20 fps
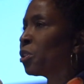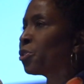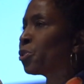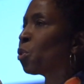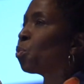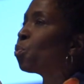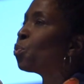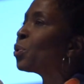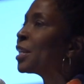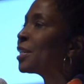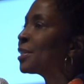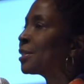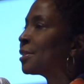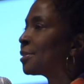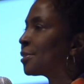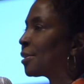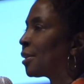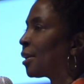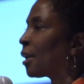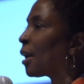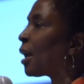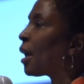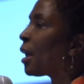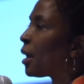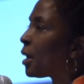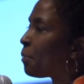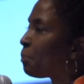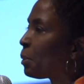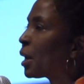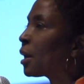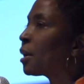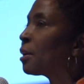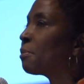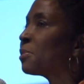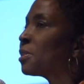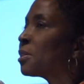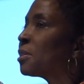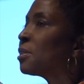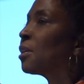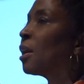also witnessing
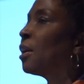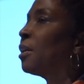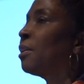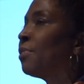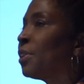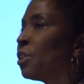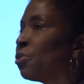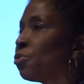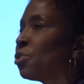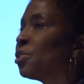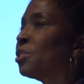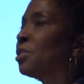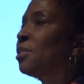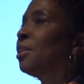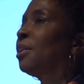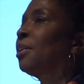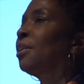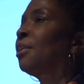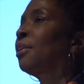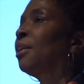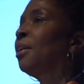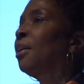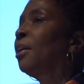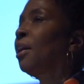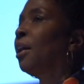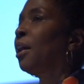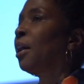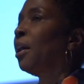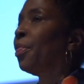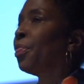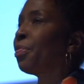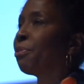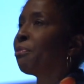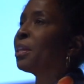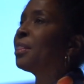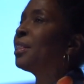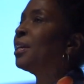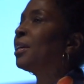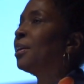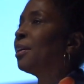becomes this kind of interesting
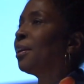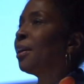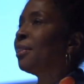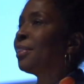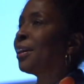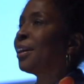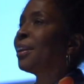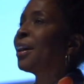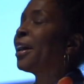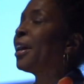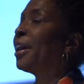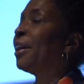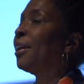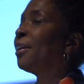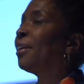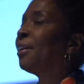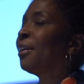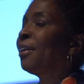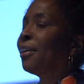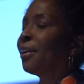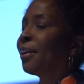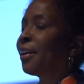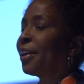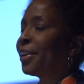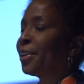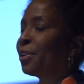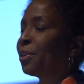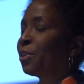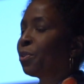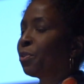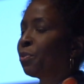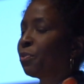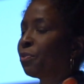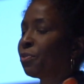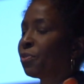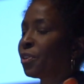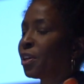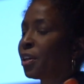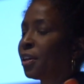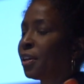thread that I kind of
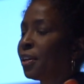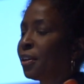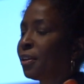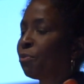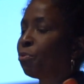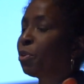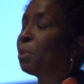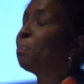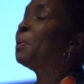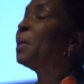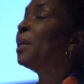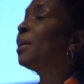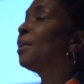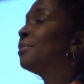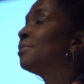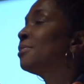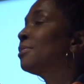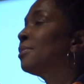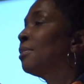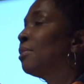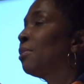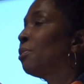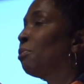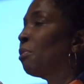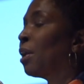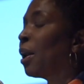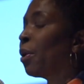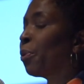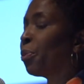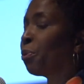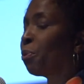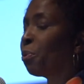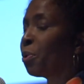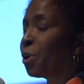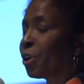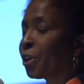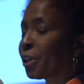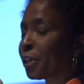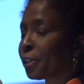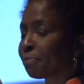repeat throughout the
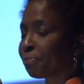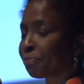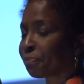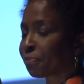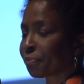work.